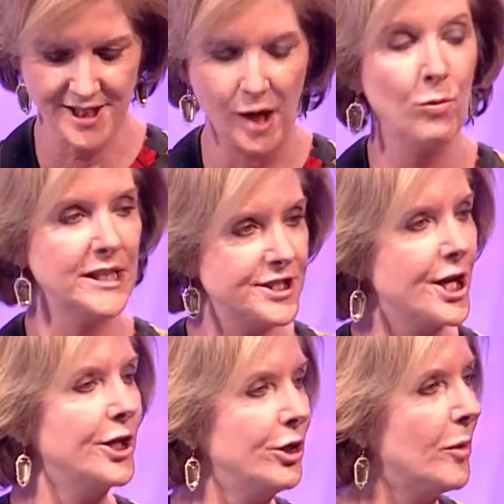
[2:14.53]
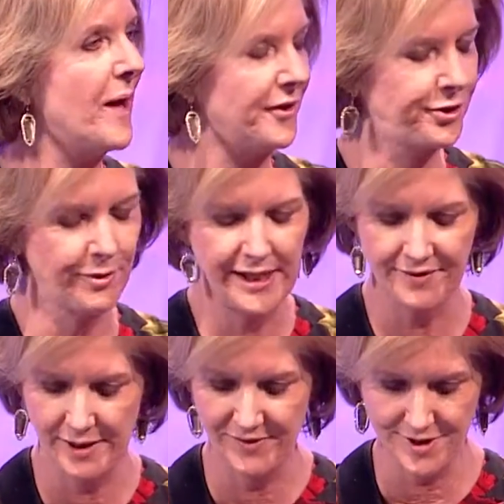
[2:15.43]
I want to tell you about 3 of
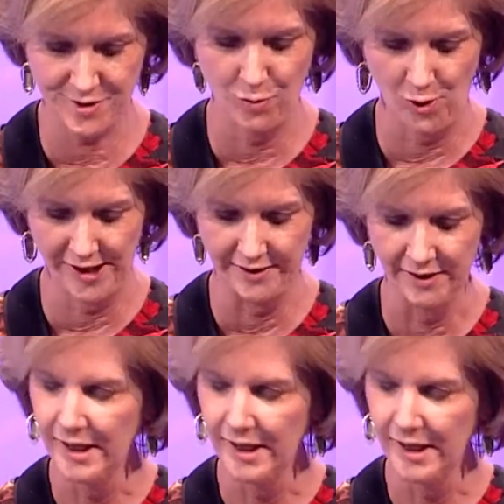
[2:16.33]
them this morning.